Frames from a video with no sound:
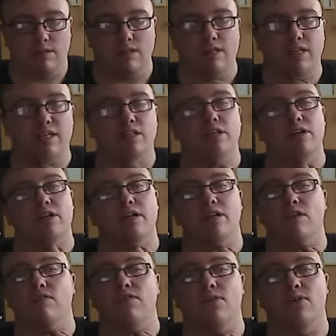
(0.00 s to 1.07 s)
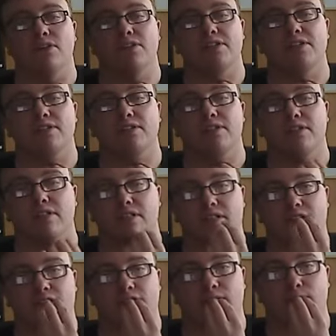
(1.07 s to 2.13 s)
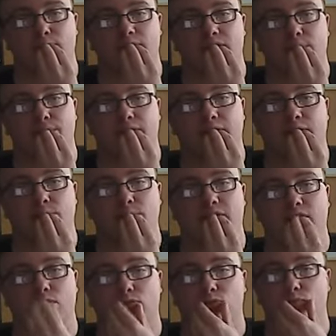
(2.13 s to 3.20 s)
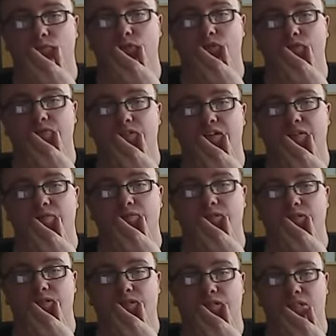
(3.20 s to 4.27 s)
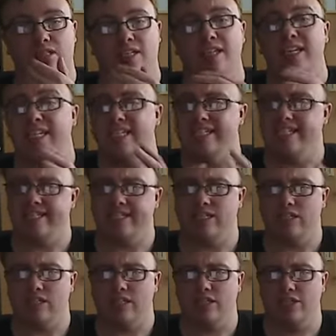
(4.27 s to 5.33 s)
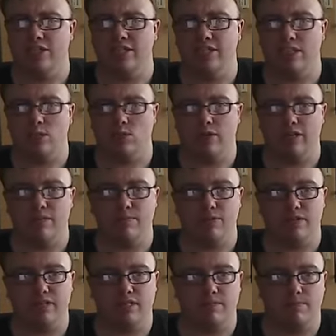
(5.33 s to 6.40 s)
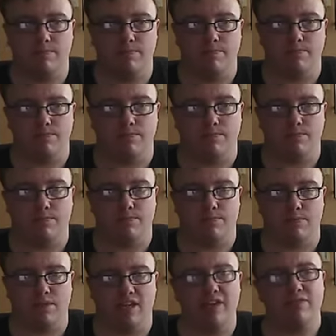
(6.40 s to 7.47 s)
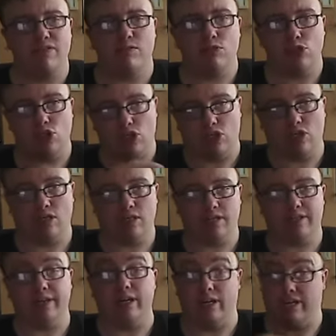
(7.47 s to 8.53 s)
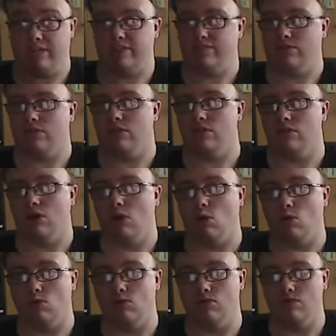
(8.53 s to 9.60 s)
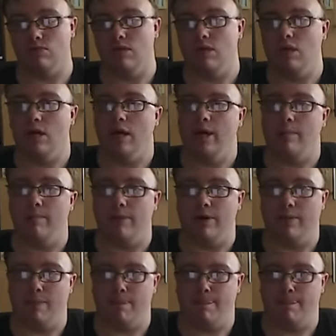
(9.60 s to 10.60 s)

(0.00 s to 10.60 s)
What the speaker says: He's got a voice synthesizer here, so maybe his mouth would move ever so slightly. It sounds like a cheaty way, but if he was young, then I'd have to go the whole route. But